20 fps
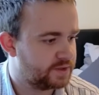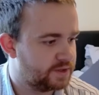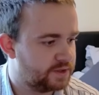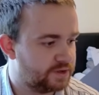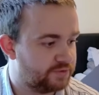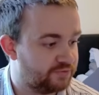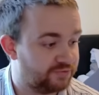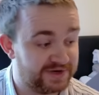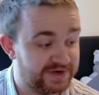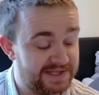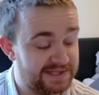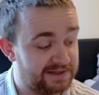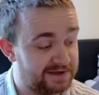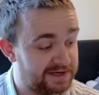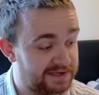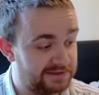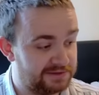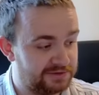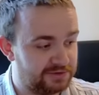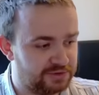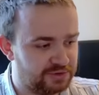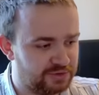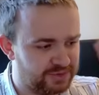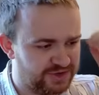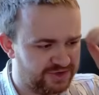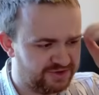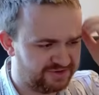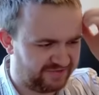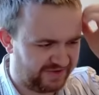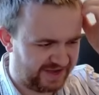Really like Law. We
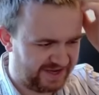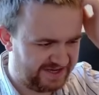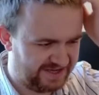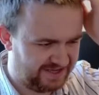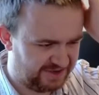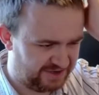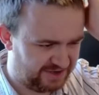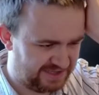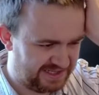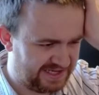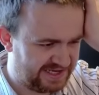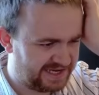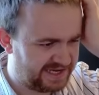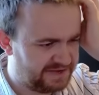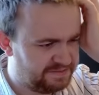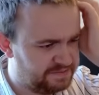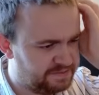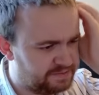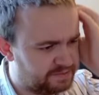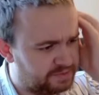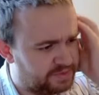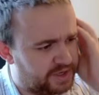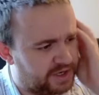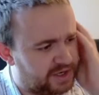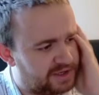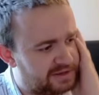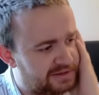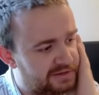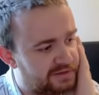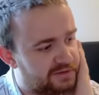don't have any early game,
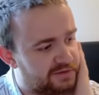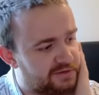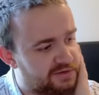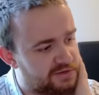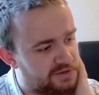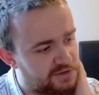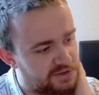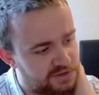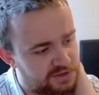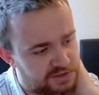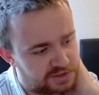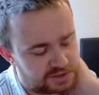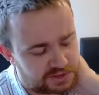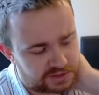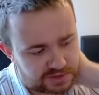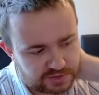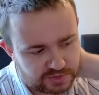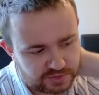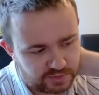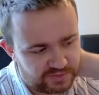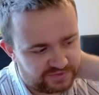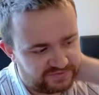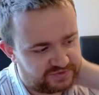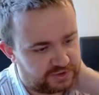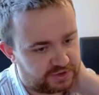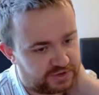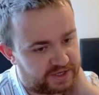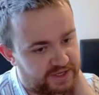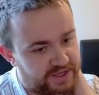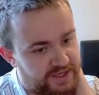but Law, we've
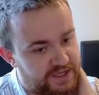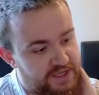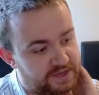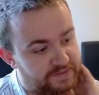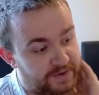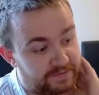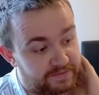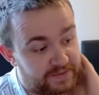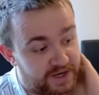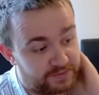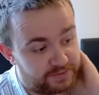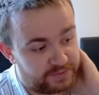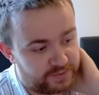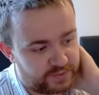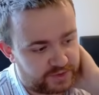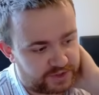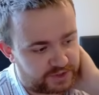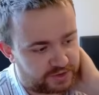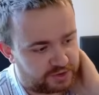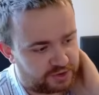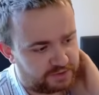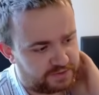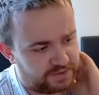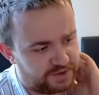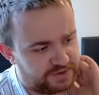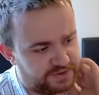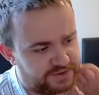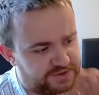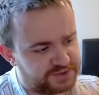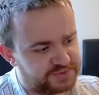got a Ben Beckman. We can
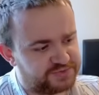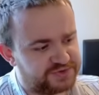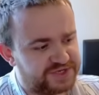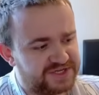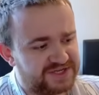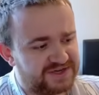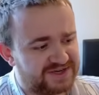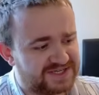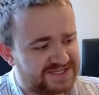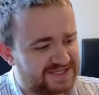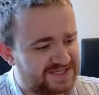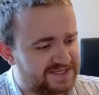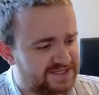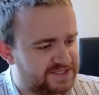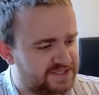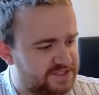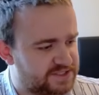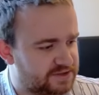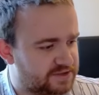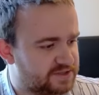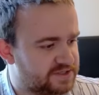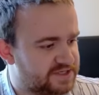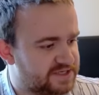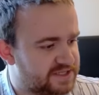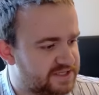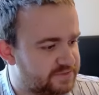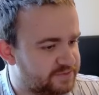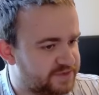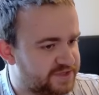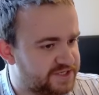combo those pretty nicely to start
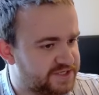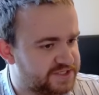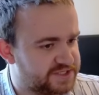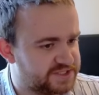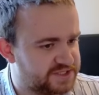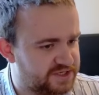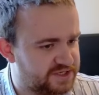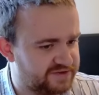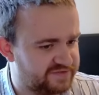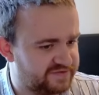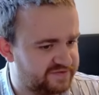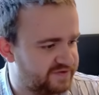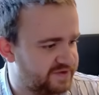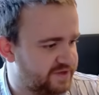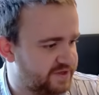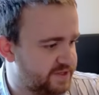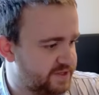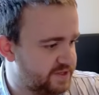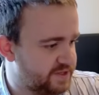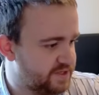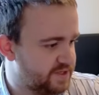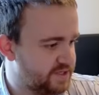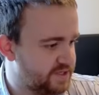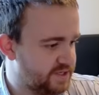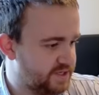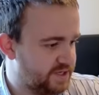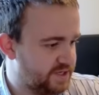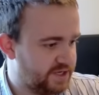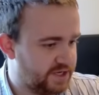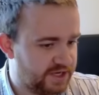dealing with his stuff.
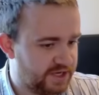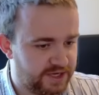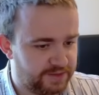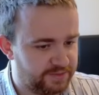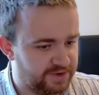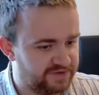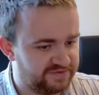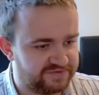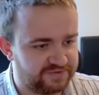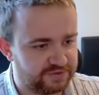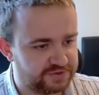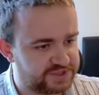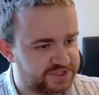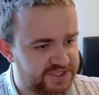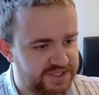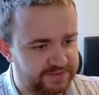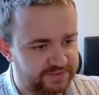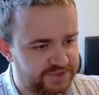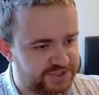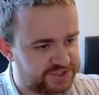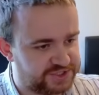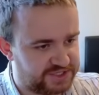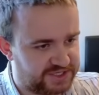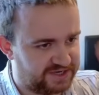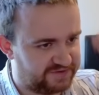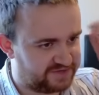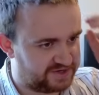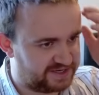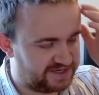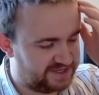Unfortunately, we're just going to
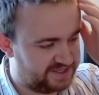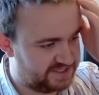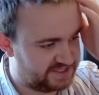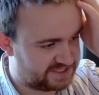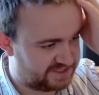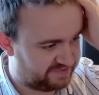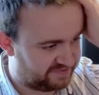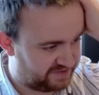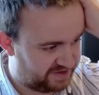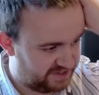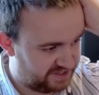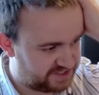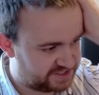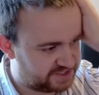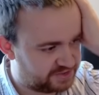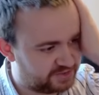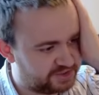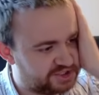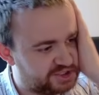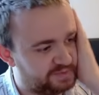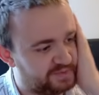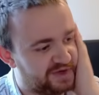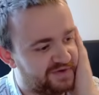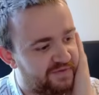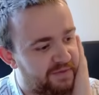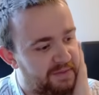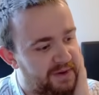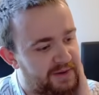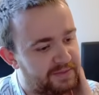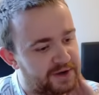have to clear this Lafitte, which is a bit of a
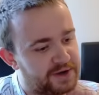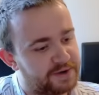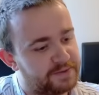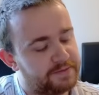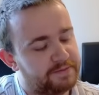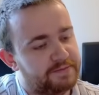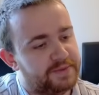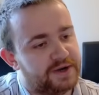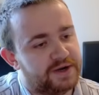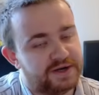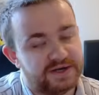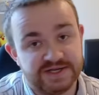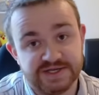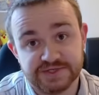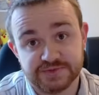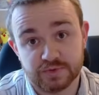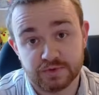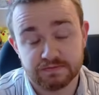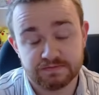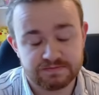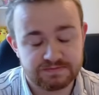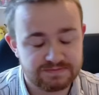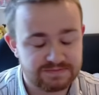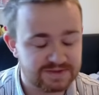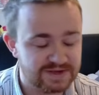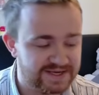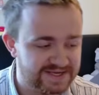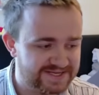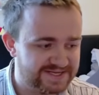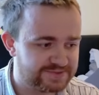bummer, but
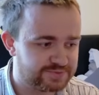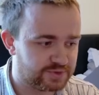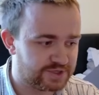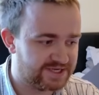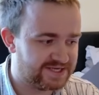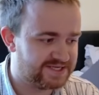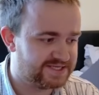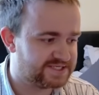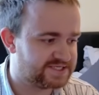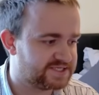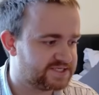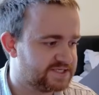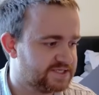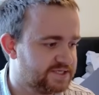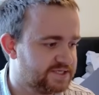it is what it is.